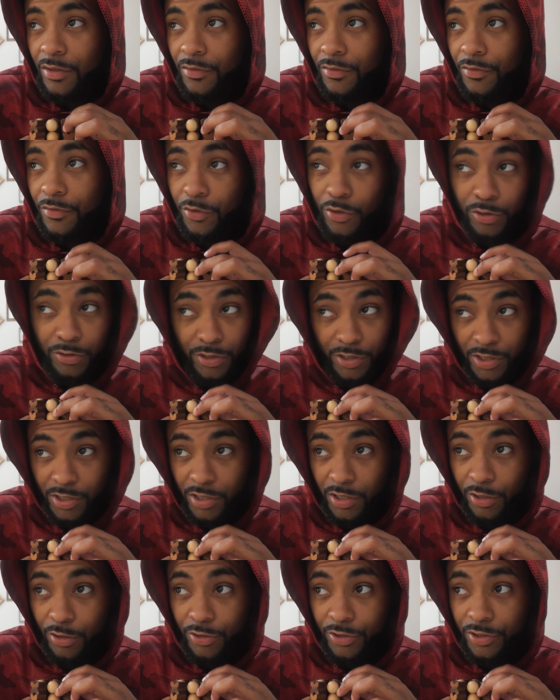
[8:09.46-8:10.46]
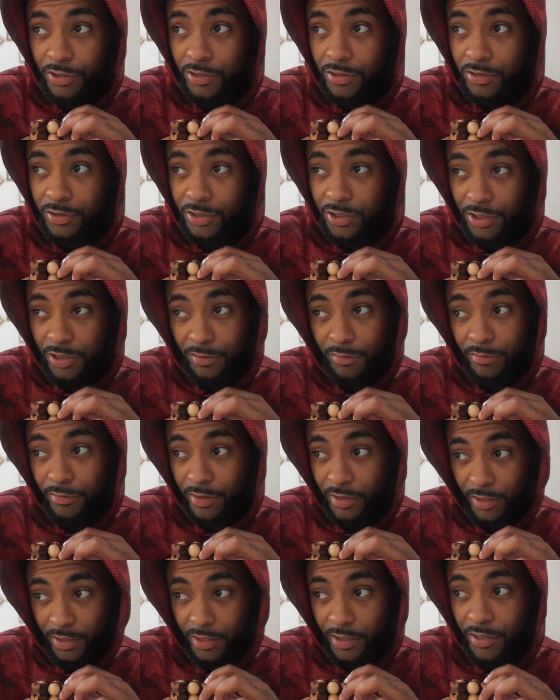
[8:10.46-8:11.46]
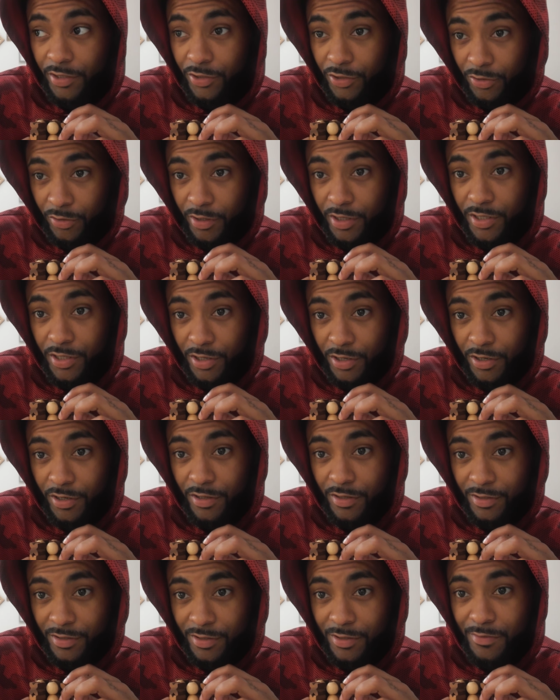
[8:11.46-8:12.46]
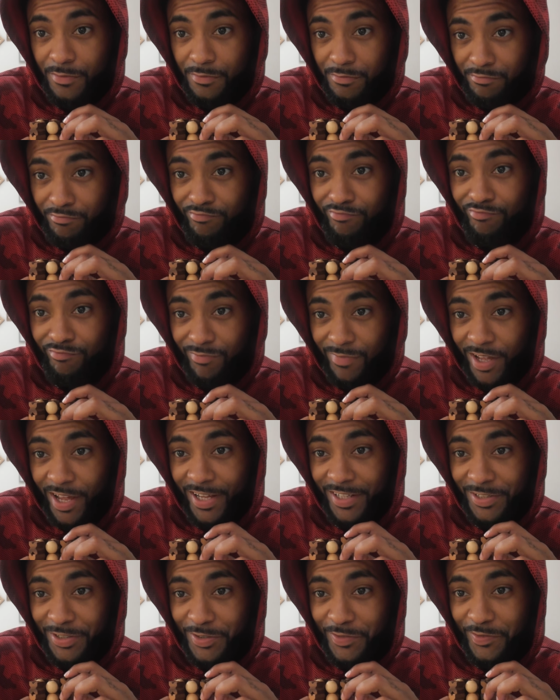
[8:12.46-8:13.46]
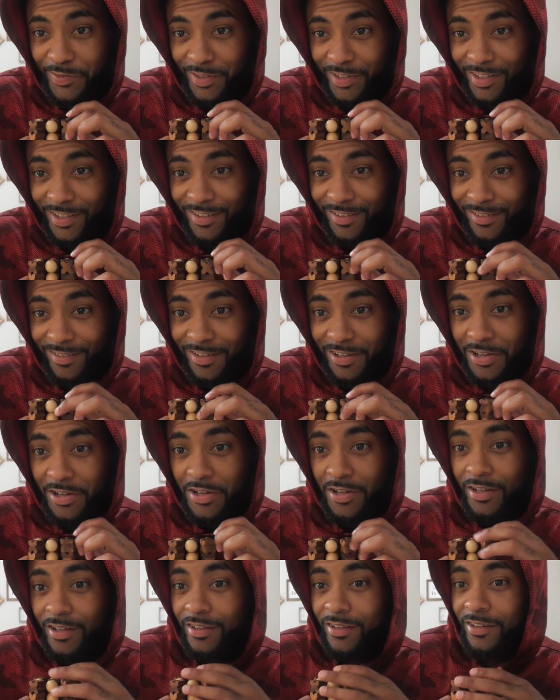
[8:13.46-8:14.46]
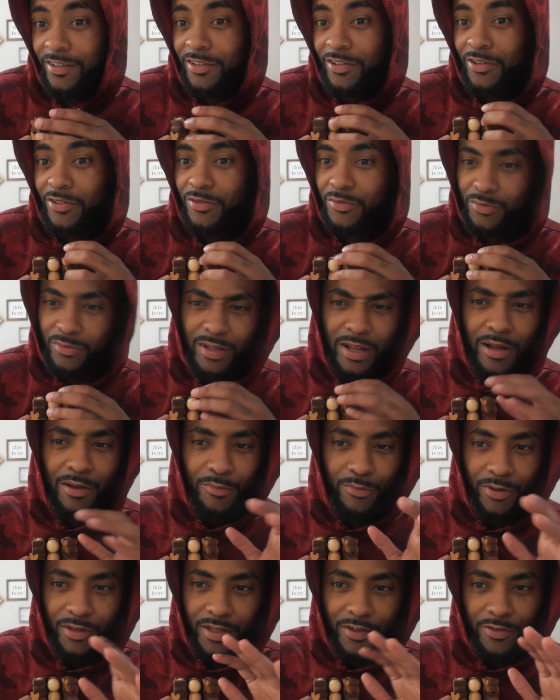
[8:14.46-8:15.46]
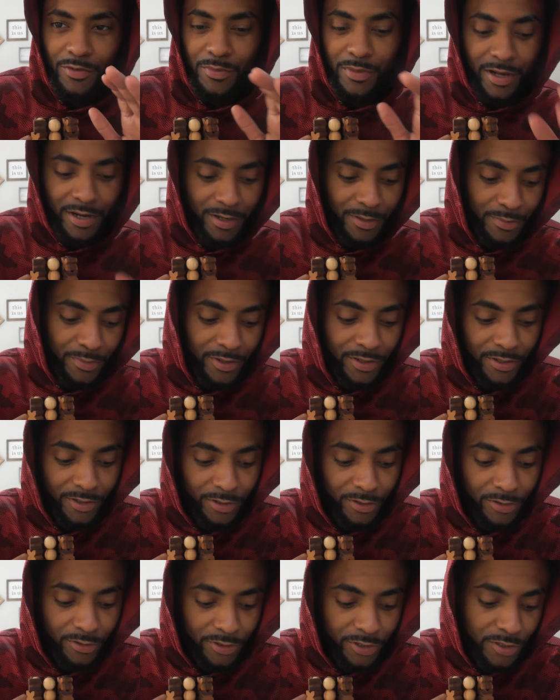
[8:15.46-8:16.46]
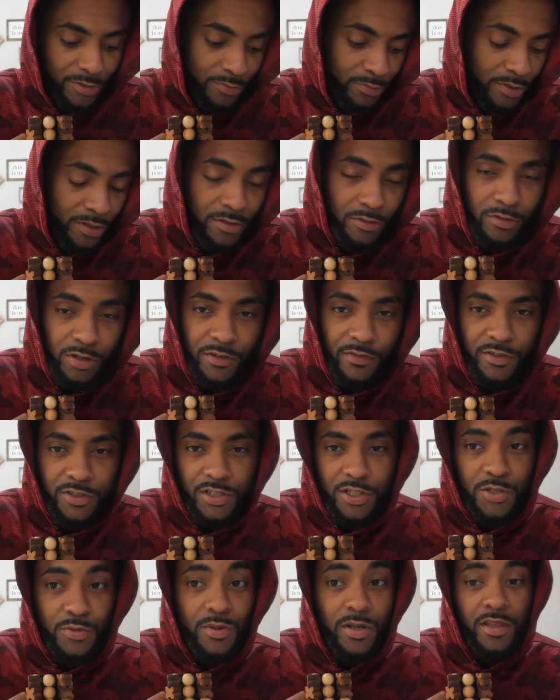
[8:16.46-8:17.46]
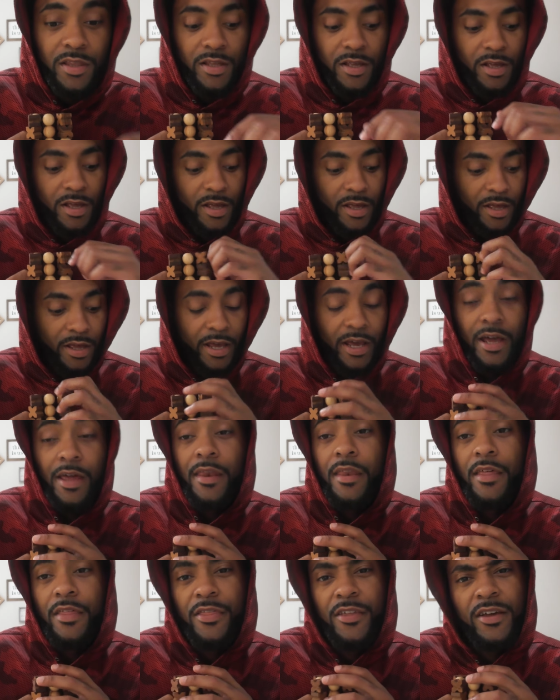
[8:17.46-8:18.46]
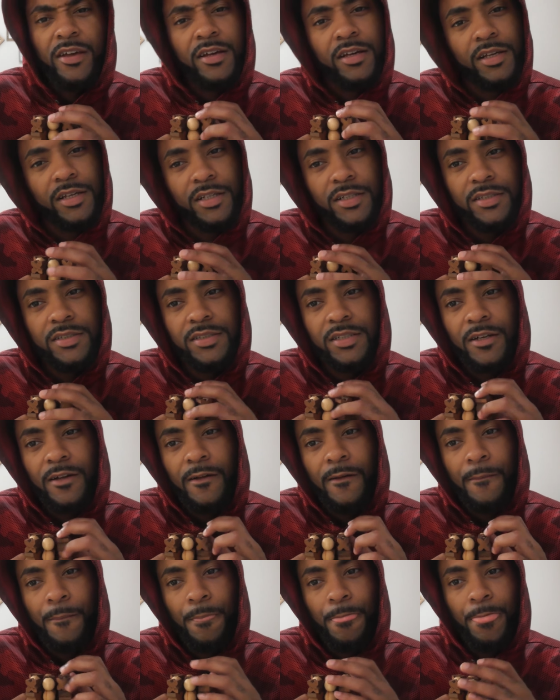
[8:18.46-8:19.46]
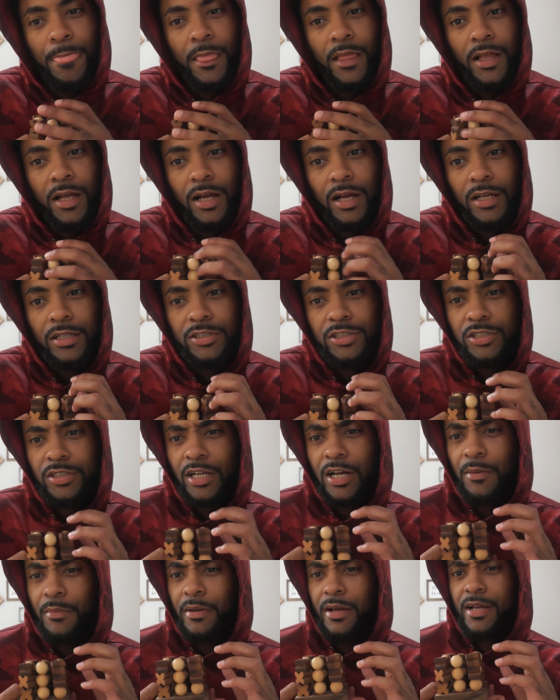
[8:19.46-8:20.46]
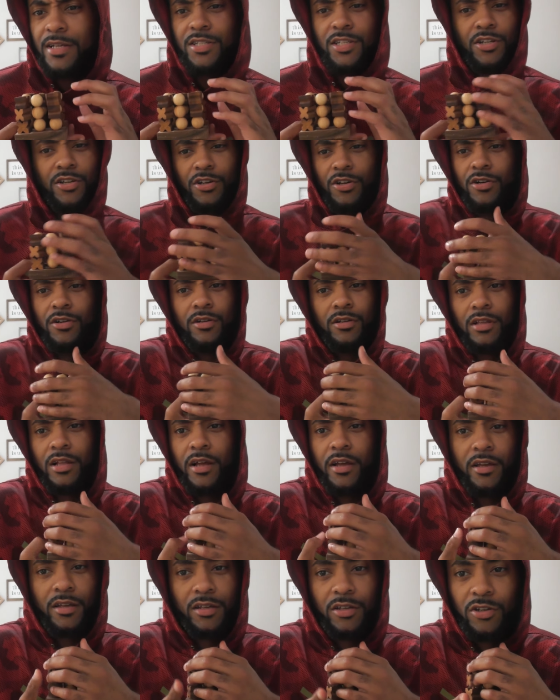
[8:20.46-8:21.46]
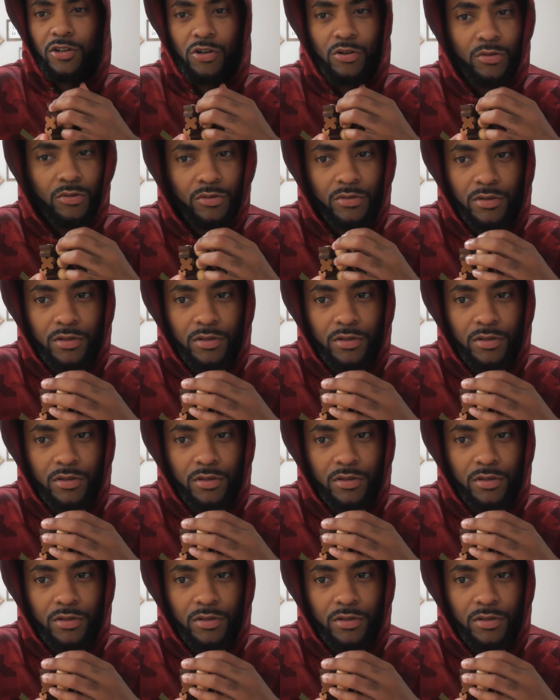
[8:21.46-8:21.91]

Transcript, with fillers: full disclosure, she really enjoys some activity, you know, not with everybody, but, you know, just with whoever she's with. And the thing is, I'm asking her, like, you know,